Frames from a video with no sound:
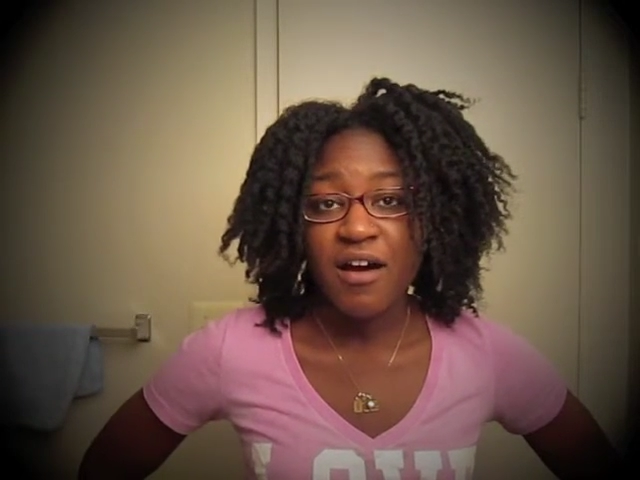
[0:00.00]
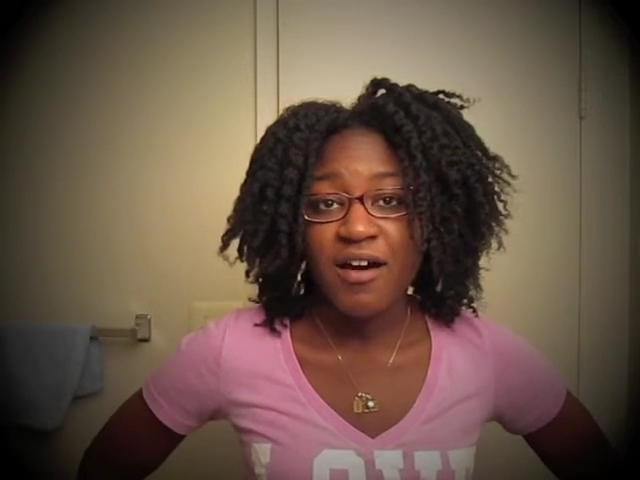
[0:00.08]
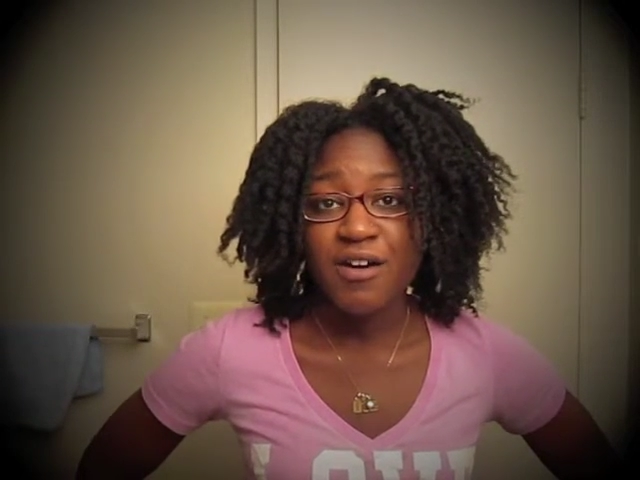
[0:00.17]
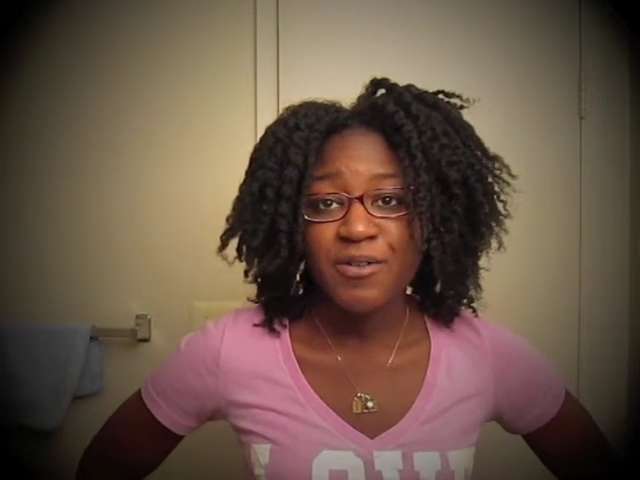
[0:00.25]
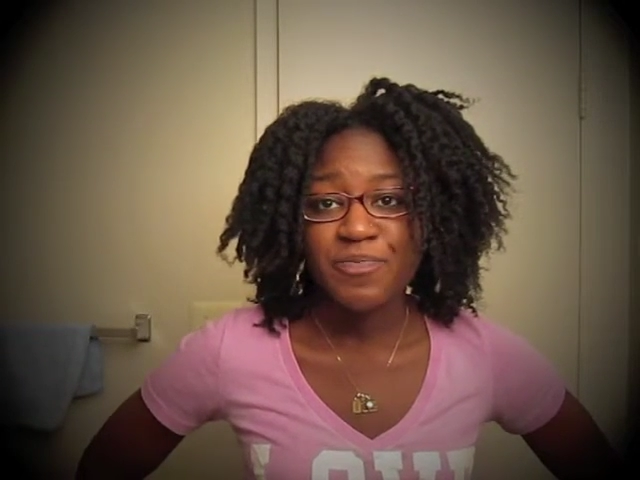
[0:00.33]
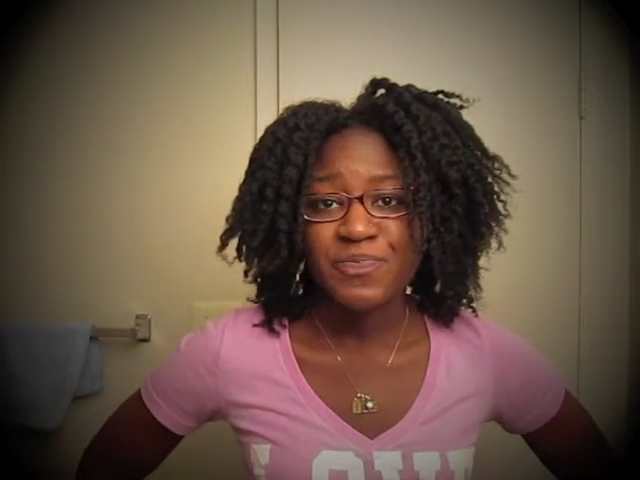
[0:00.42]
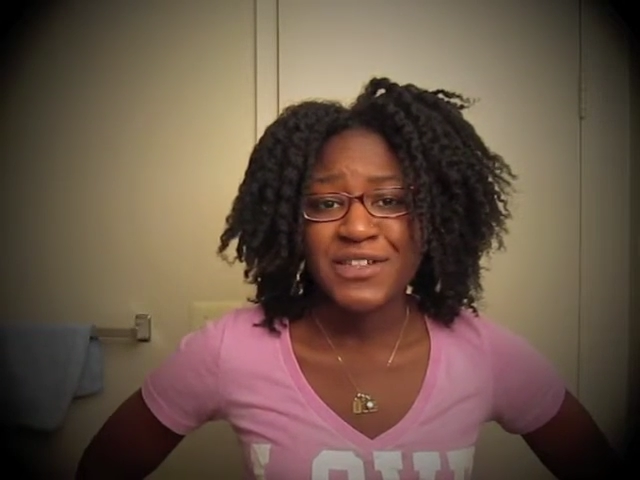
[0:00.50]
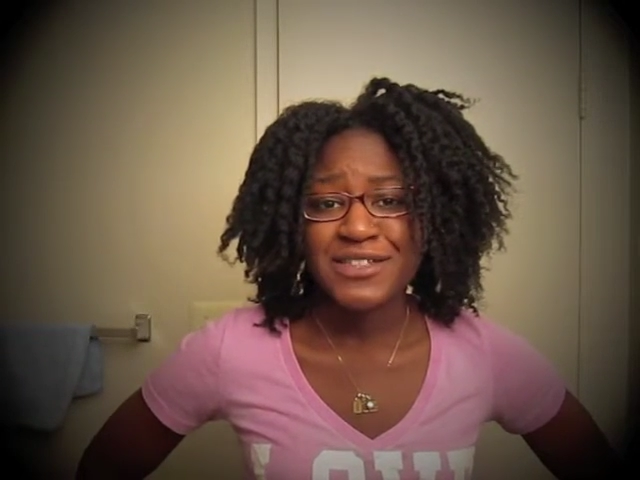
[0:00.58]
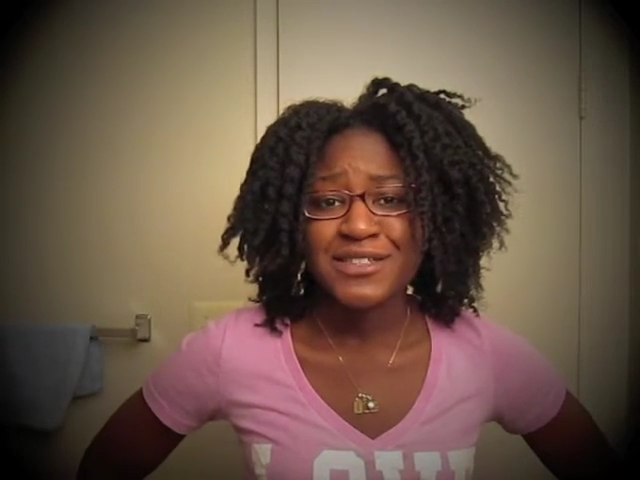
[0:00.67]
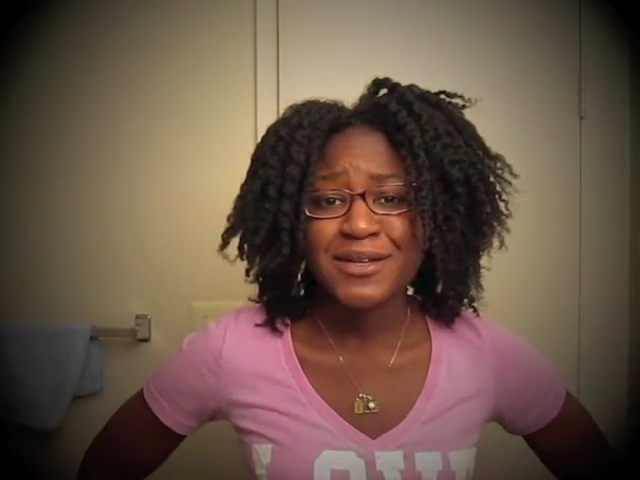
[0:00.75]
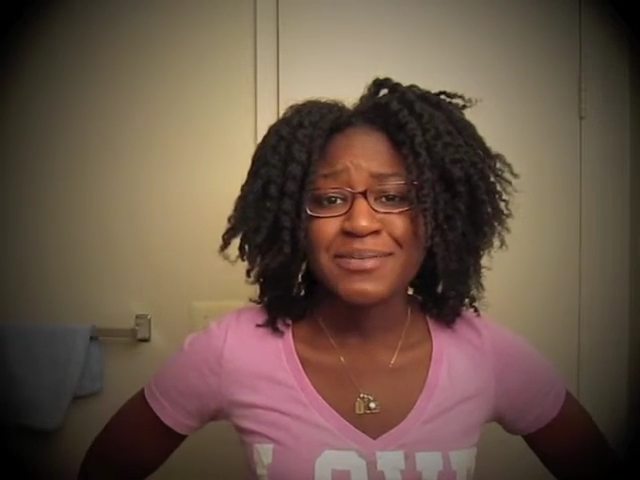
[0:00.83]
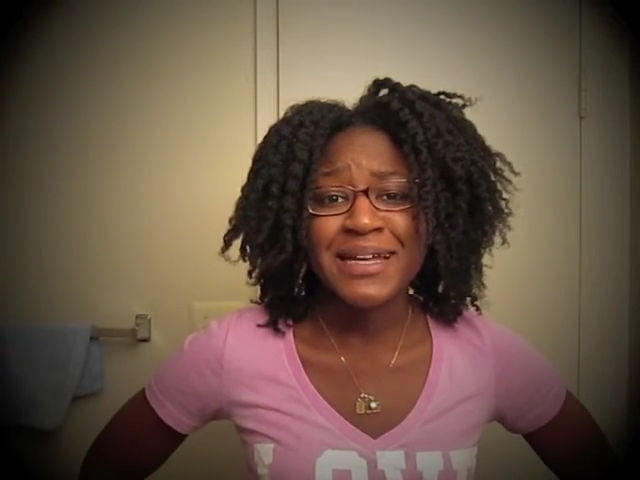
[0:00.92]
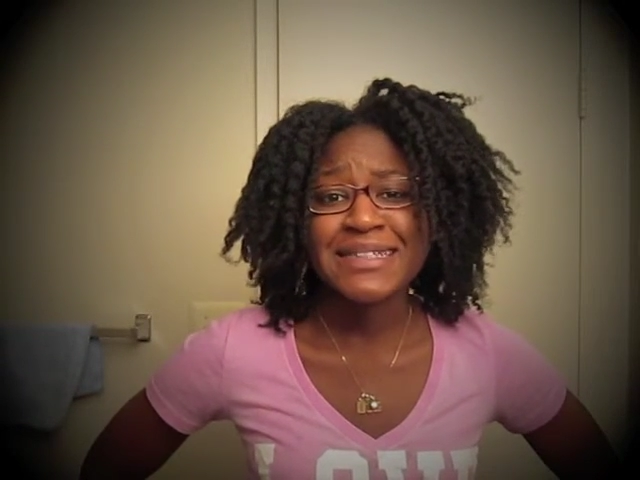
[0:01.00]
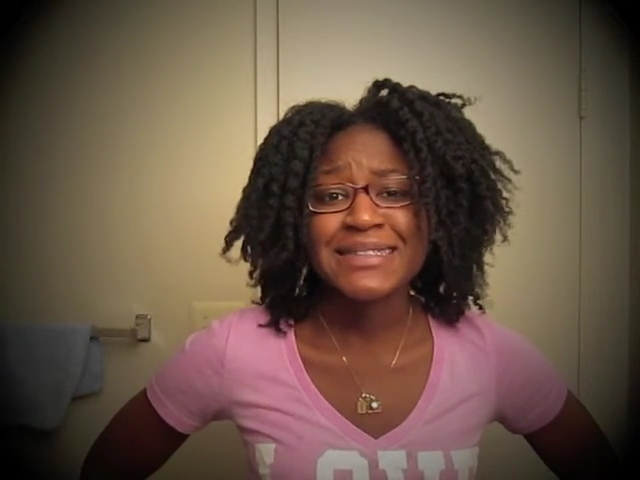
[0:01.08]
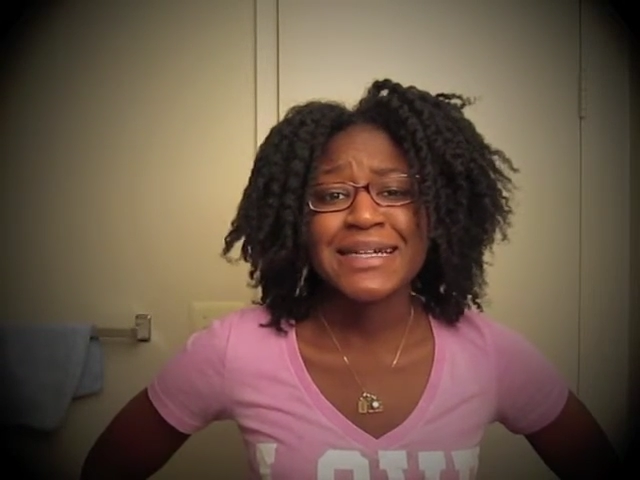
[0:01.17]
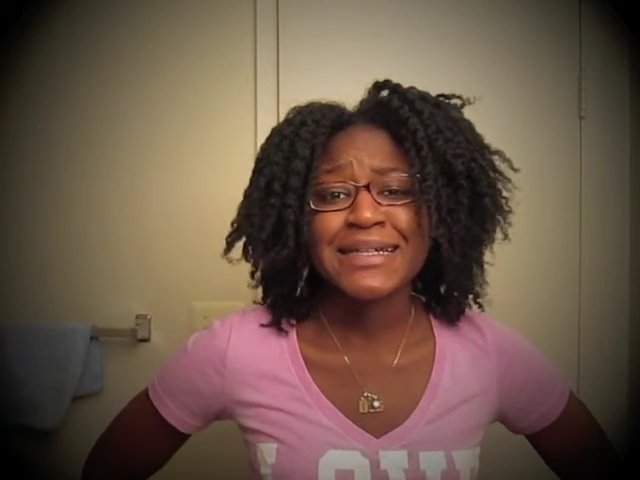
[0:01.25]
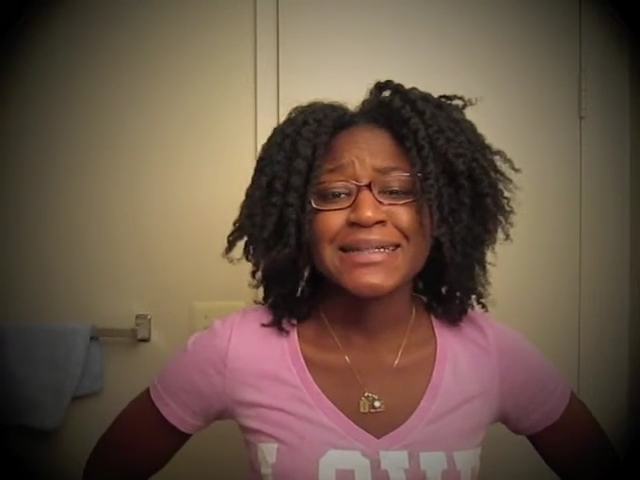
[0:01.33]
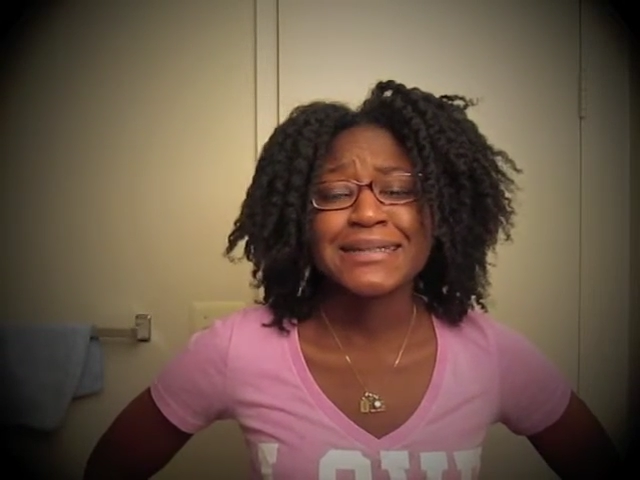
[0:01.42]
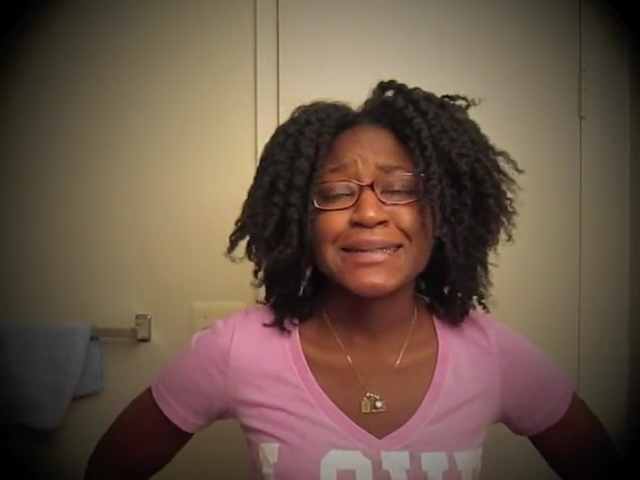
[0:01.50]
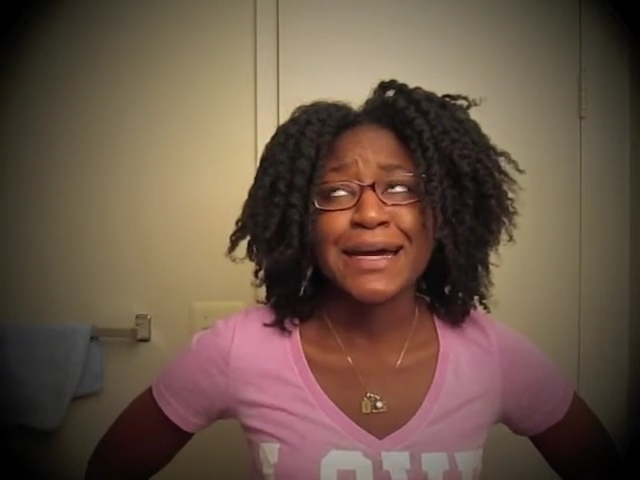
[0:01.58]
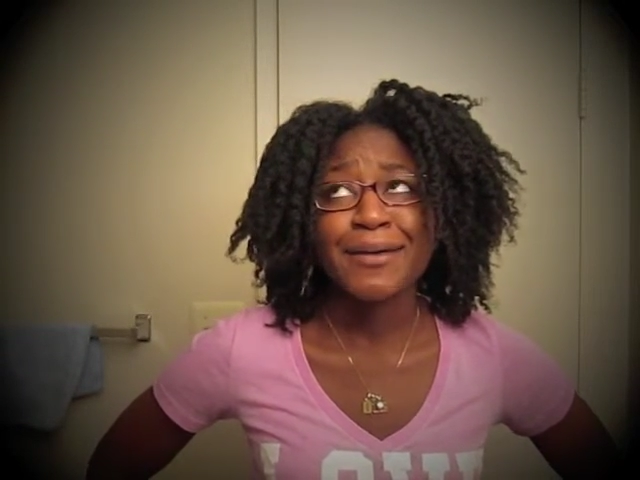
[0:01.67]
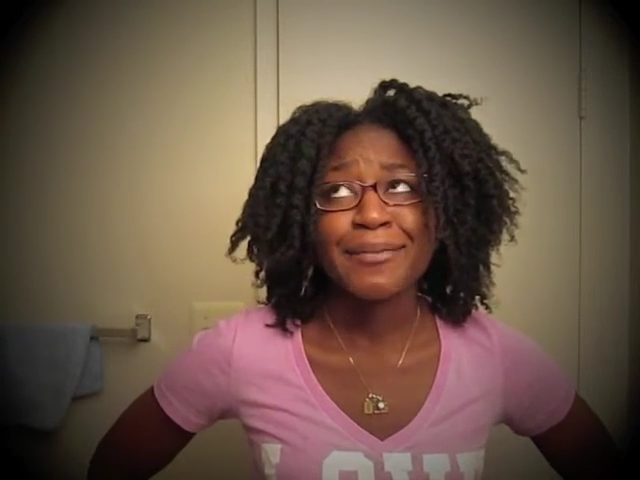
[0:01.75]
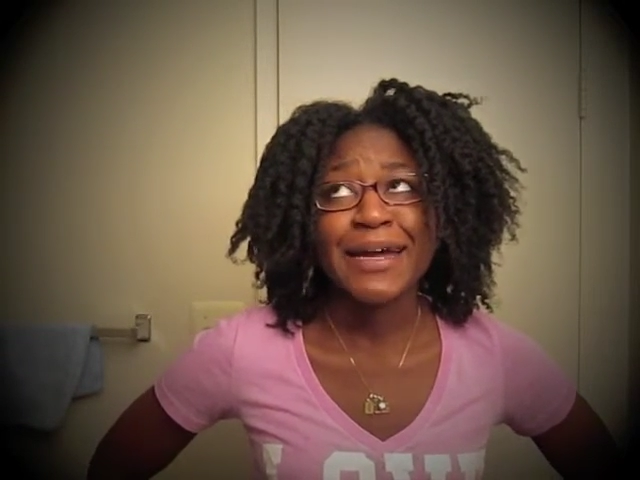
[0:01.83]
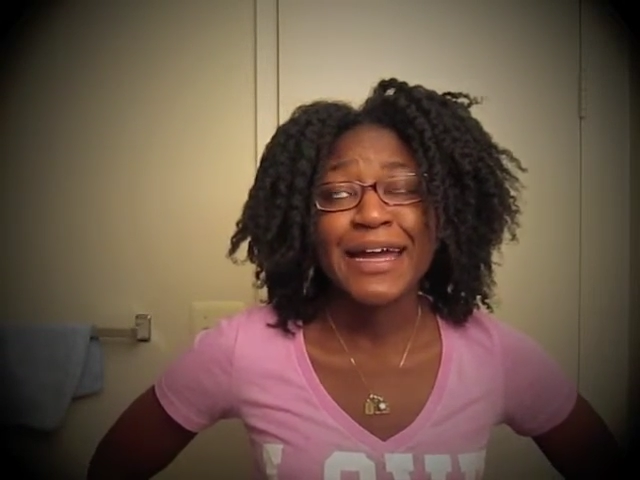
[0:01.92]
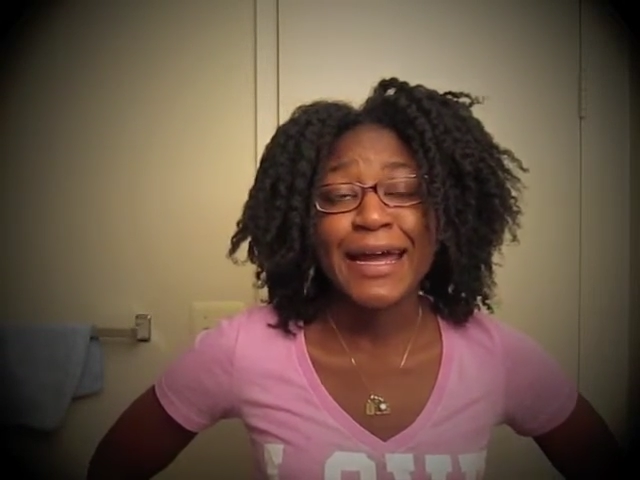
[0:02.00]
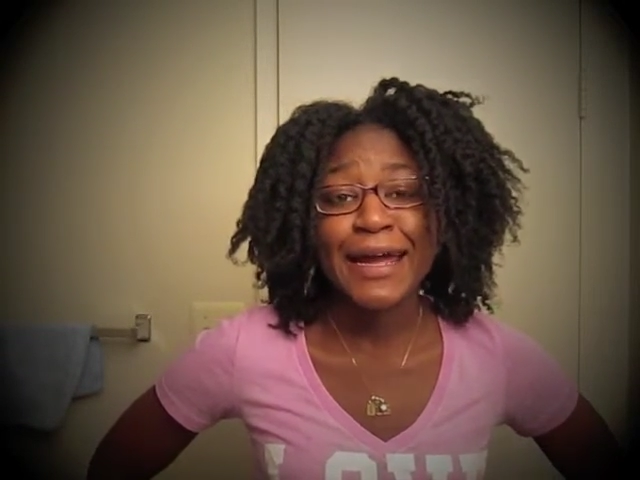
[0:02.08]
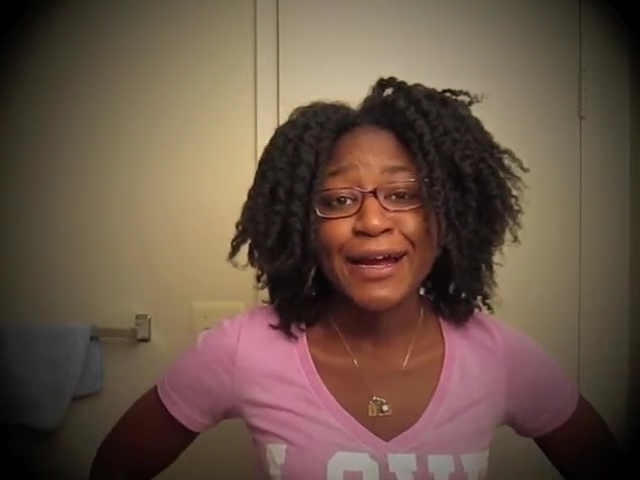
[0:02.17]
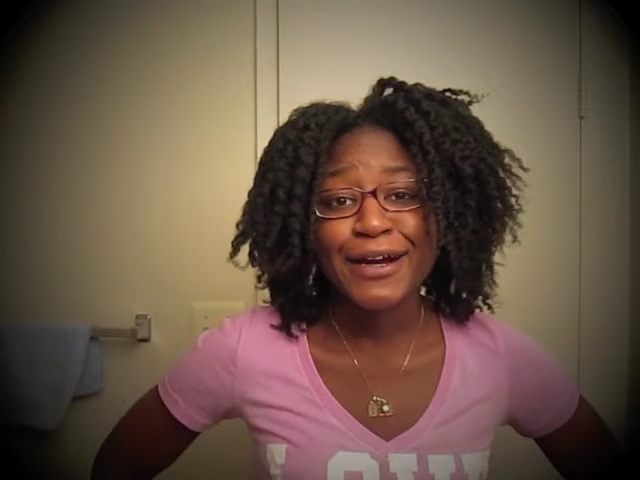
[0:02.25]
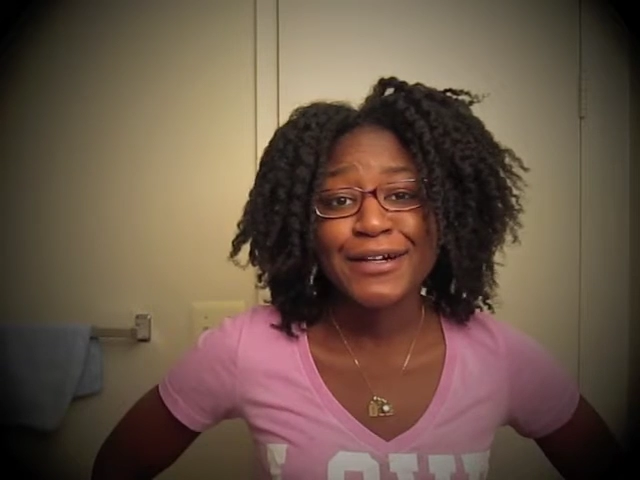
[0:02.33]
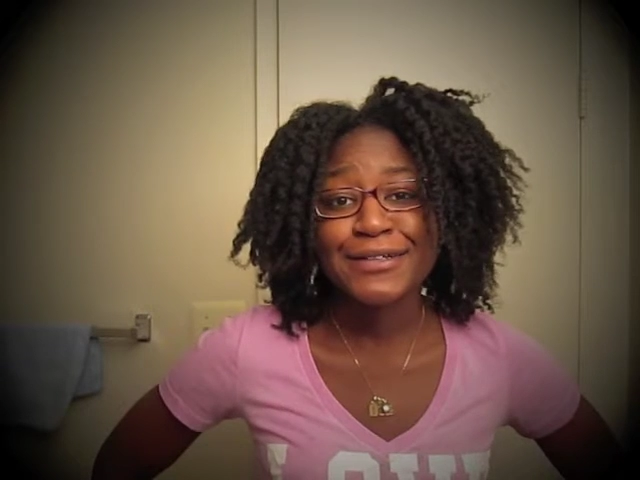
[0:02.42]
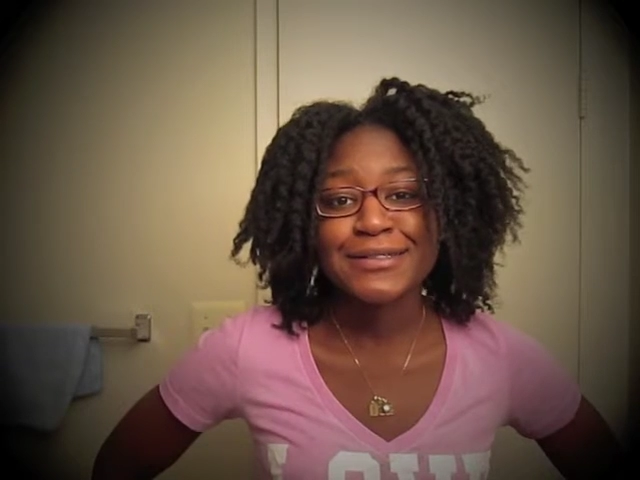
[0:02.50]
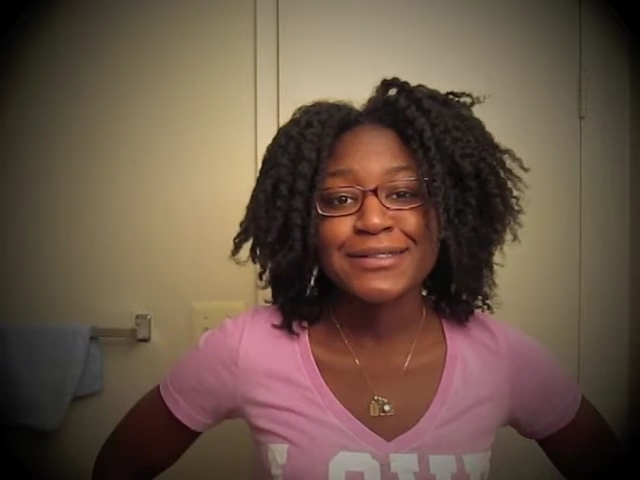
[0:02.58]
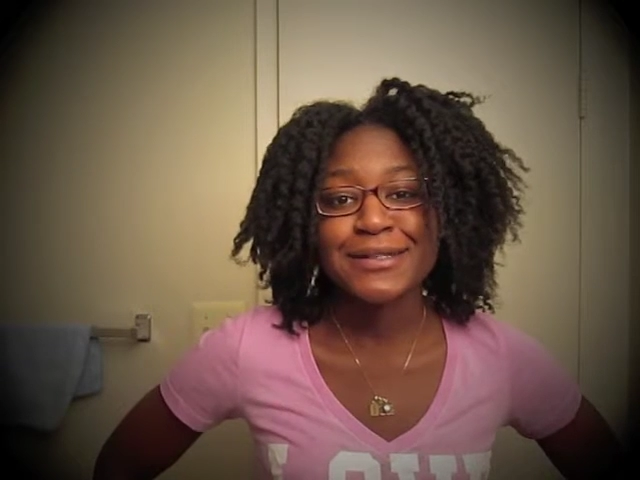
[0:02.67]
Um, some nights I didn't tie my hair,